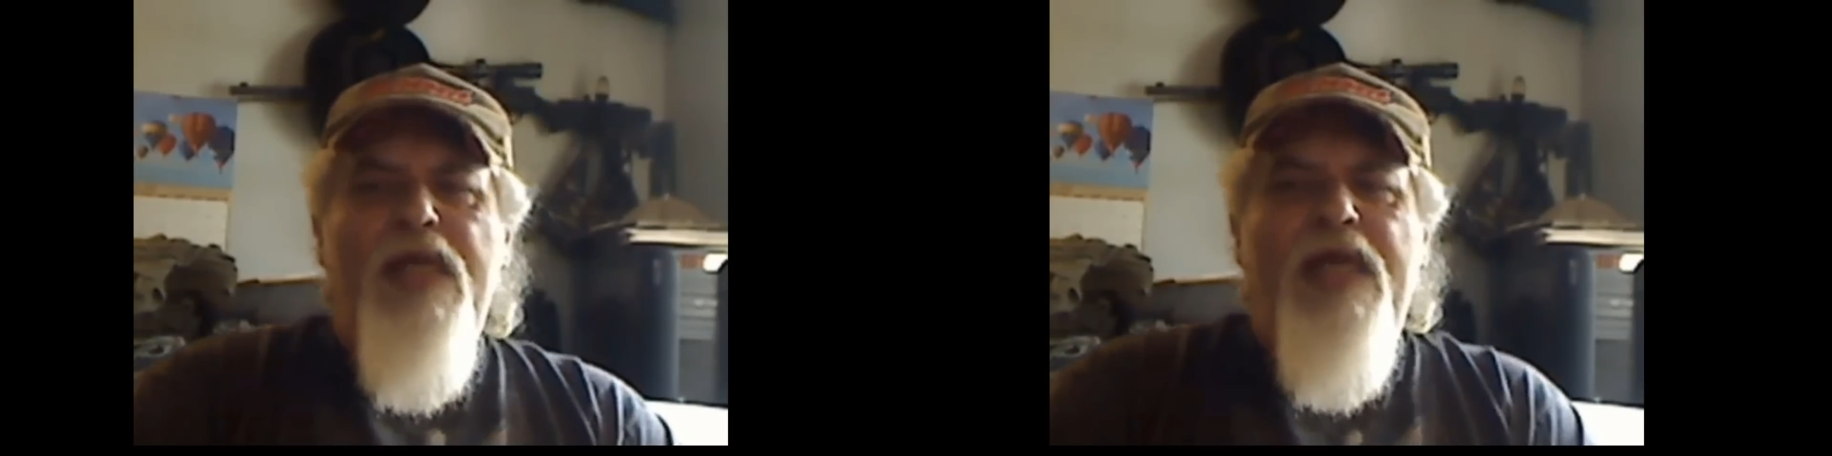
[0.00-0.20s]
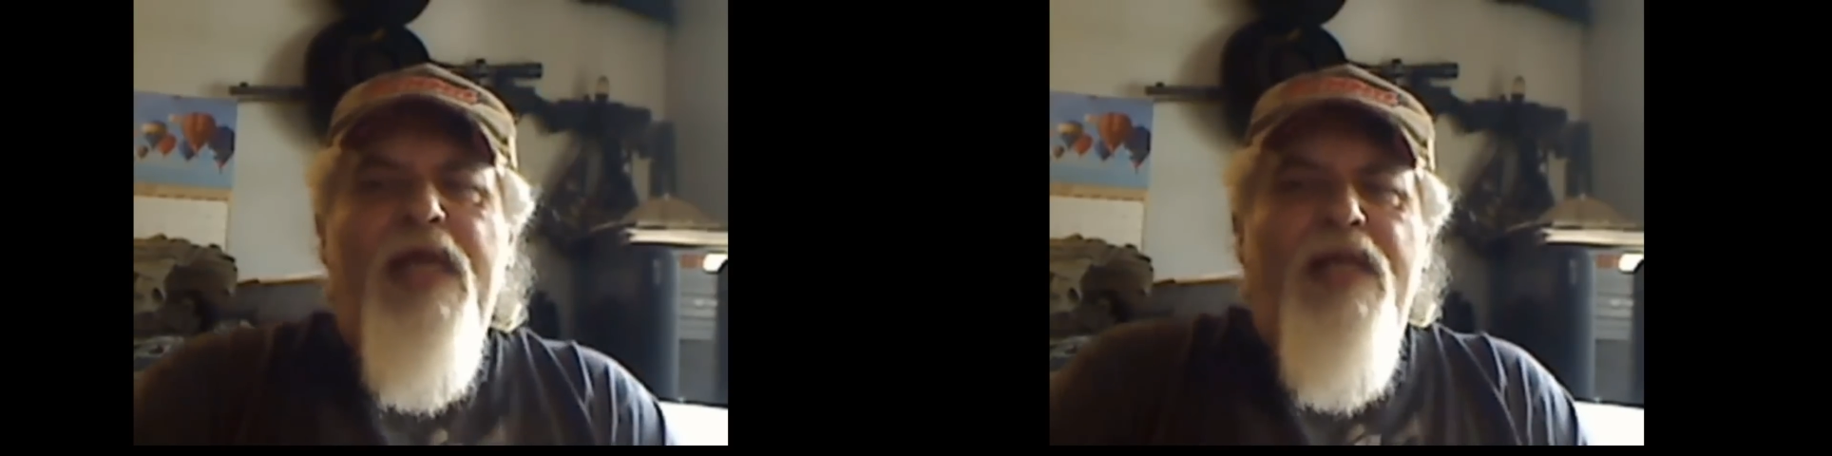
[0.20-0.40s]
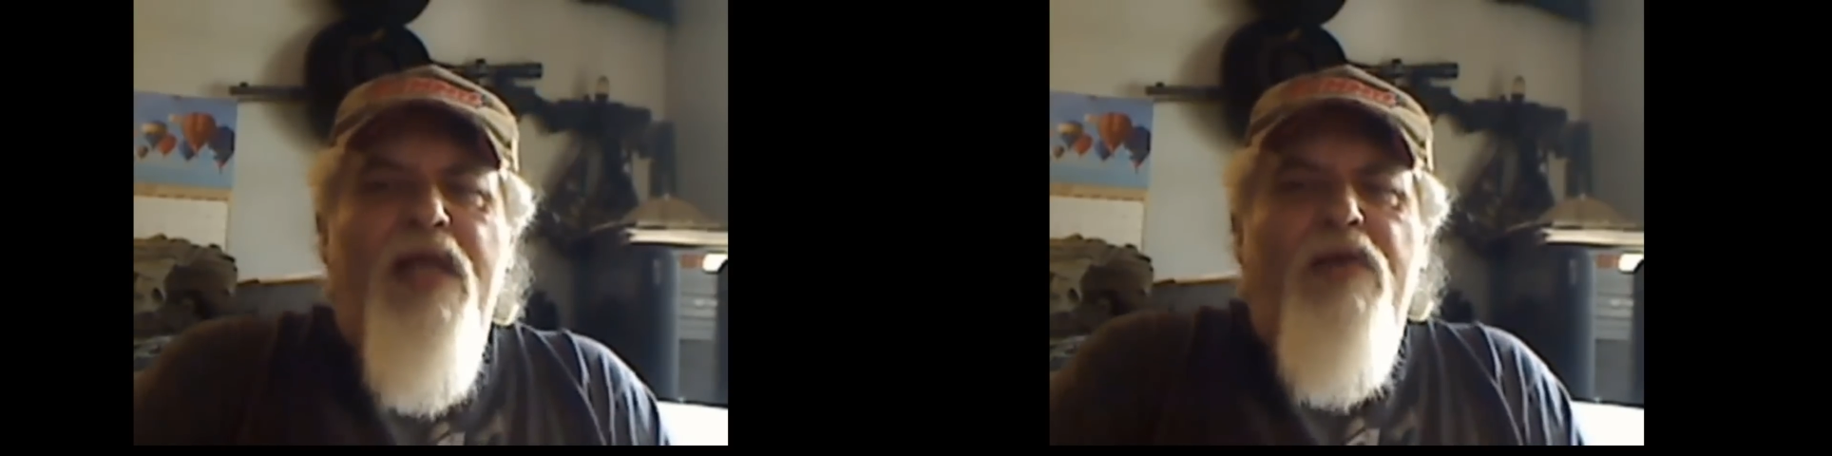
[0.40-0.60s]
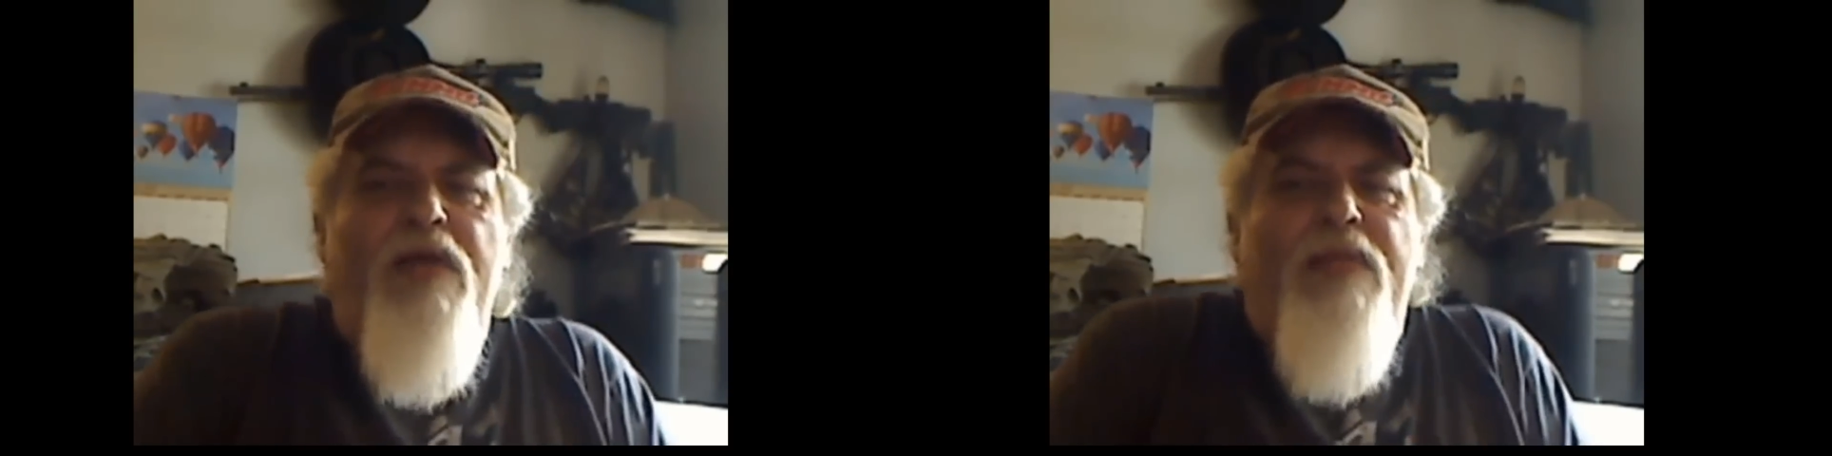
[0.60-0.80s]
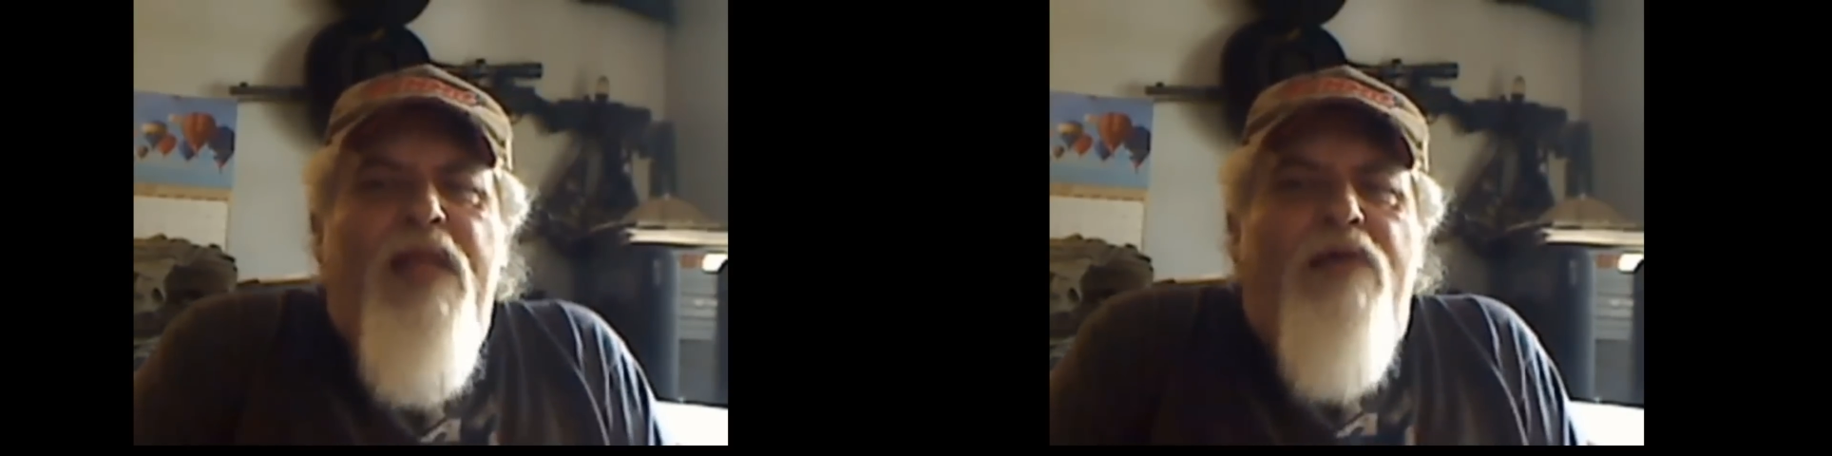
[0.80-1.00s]
and I knowed
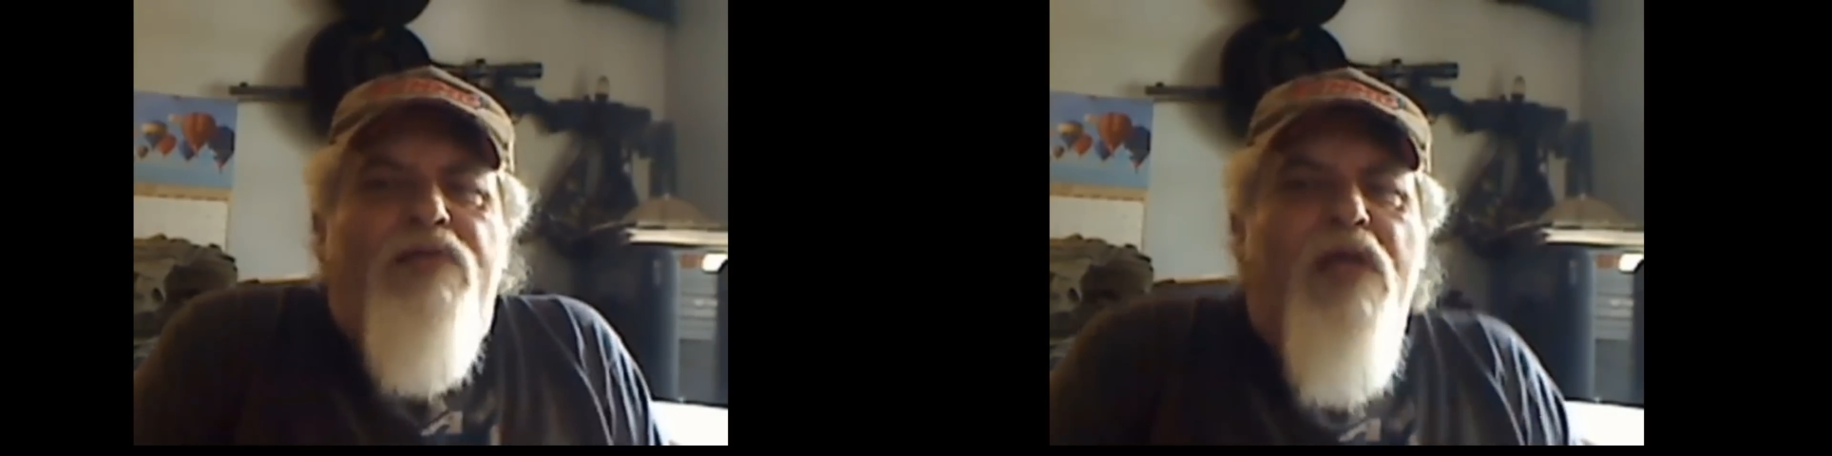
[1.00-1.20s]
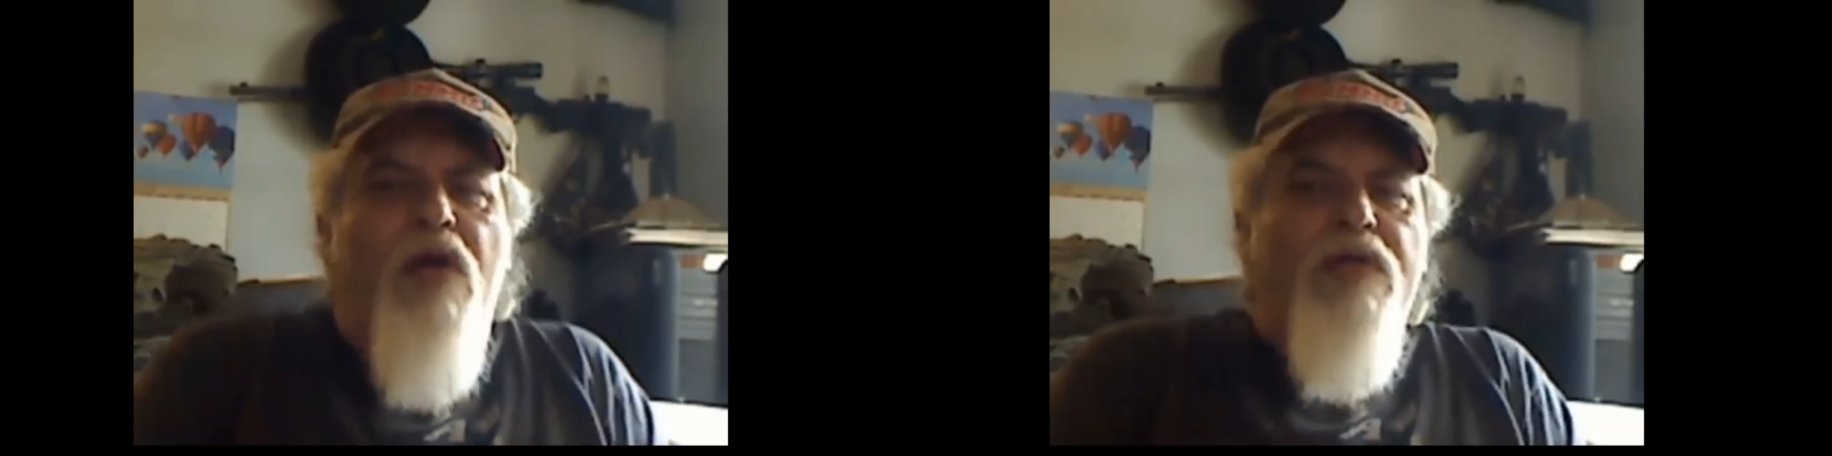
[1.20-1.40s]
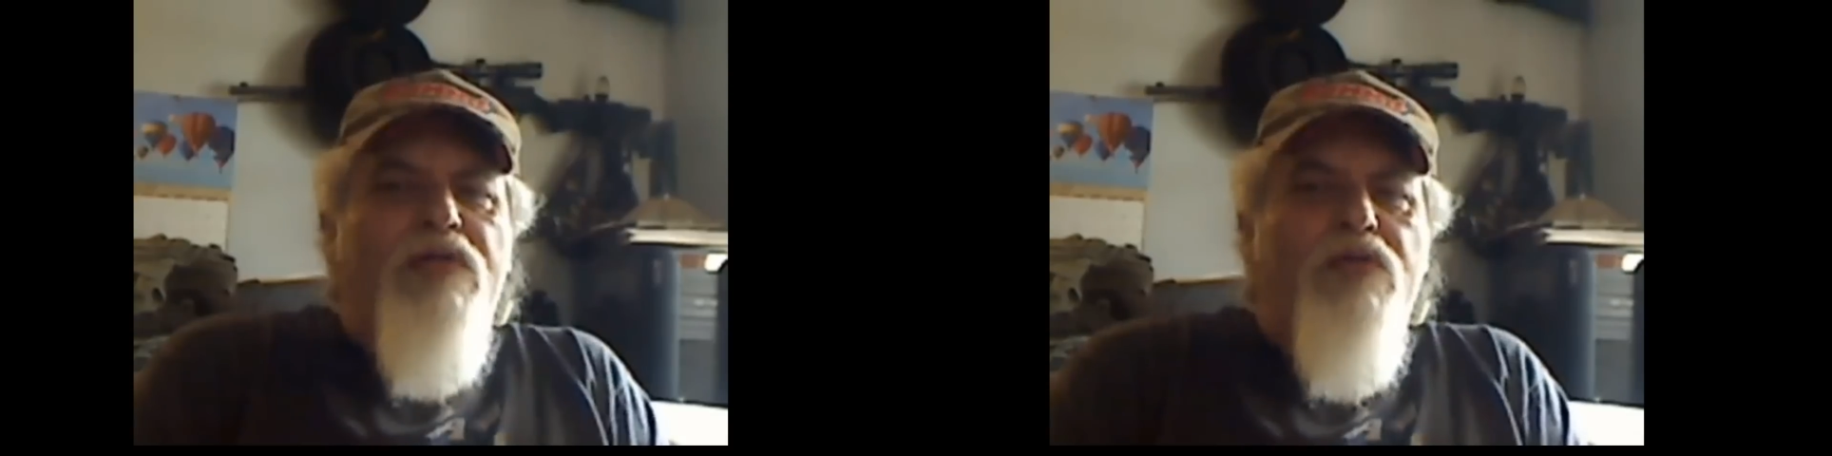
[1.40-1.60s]
him, and I was talking